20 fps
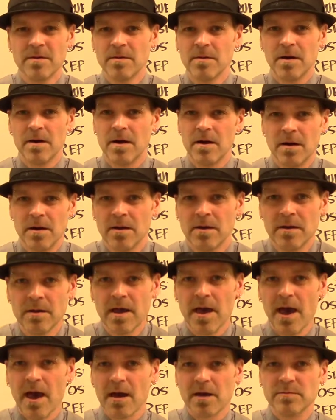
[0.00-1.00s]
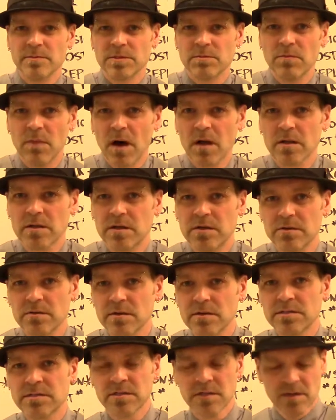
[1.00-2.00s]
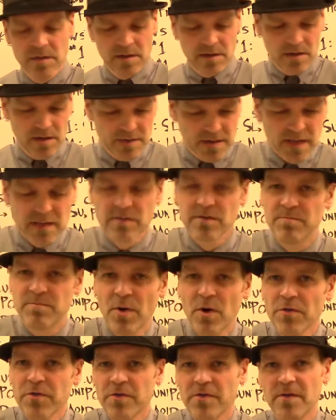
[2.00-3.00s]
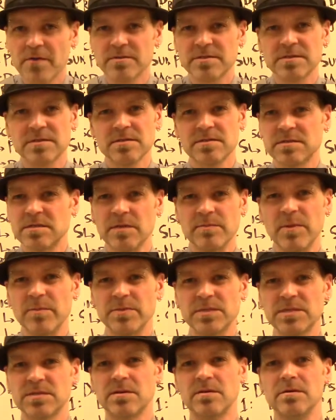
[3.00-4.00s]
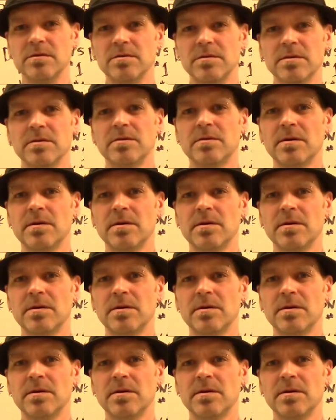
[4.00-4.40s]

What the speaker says: atoms and molecules. Both of those seem absurd.